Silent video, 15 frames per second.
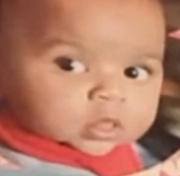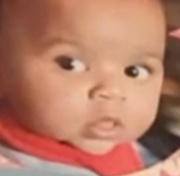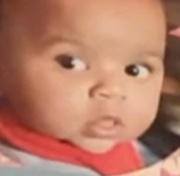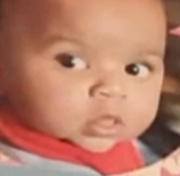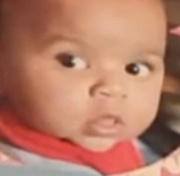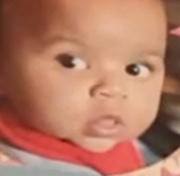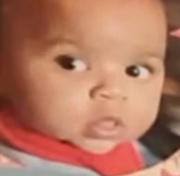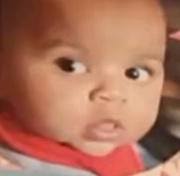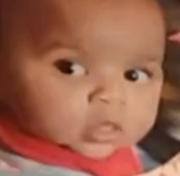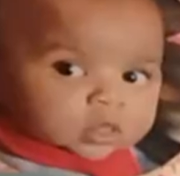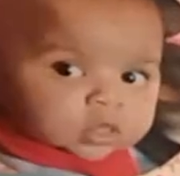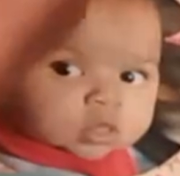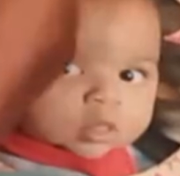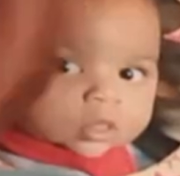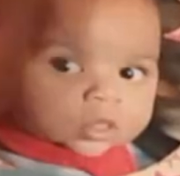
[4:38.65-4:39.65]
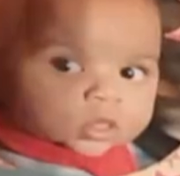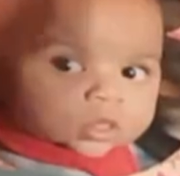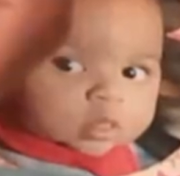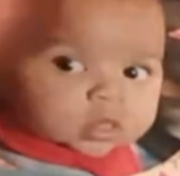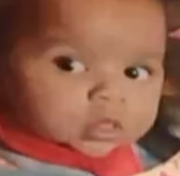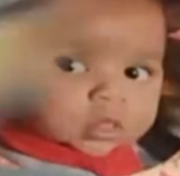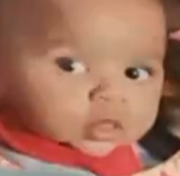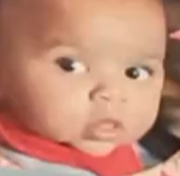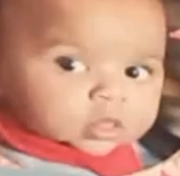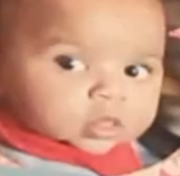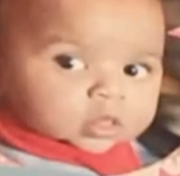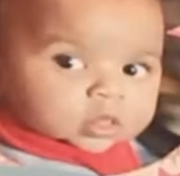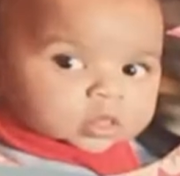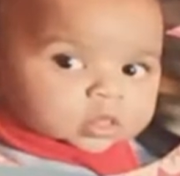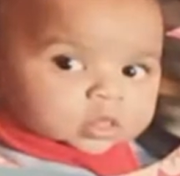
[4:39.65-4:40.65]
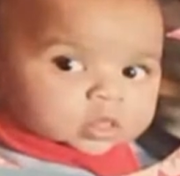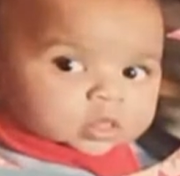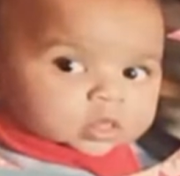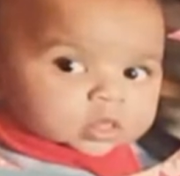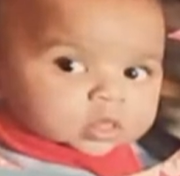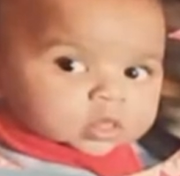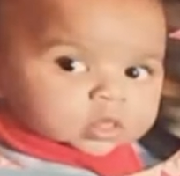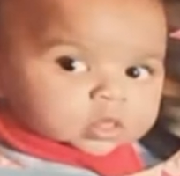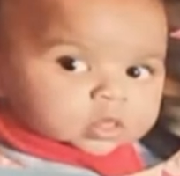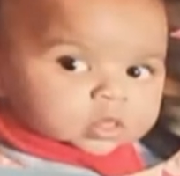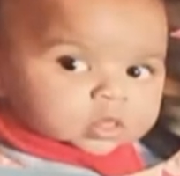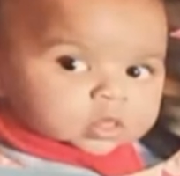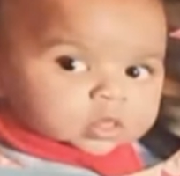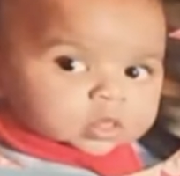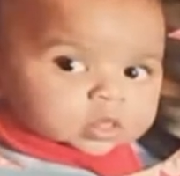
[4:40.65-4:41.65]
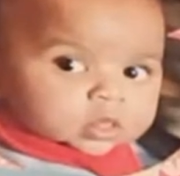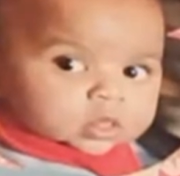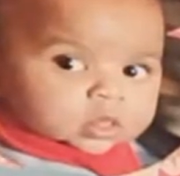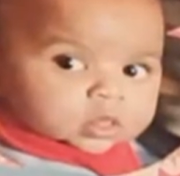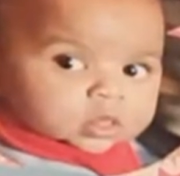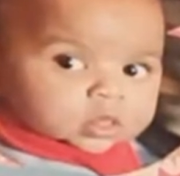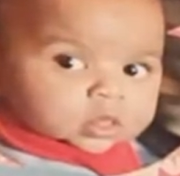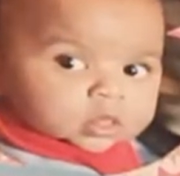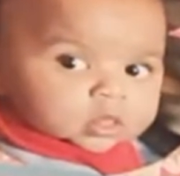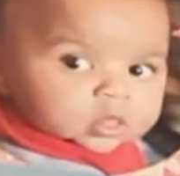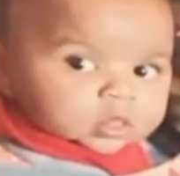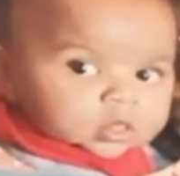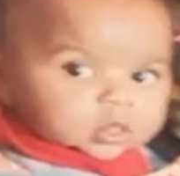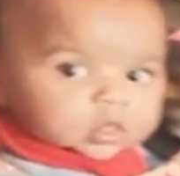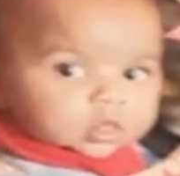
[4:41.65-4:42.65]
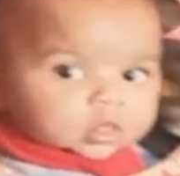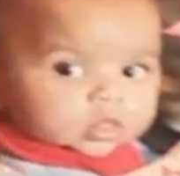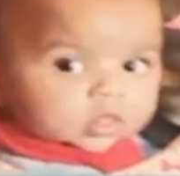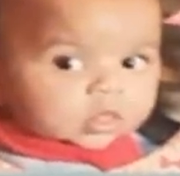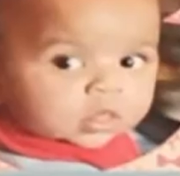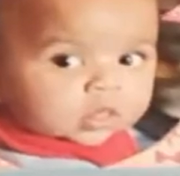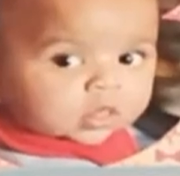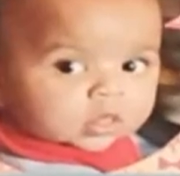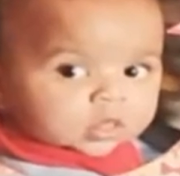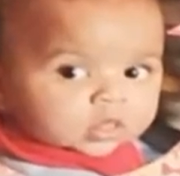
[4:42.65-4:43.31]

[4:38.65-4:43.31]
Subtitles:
(silence)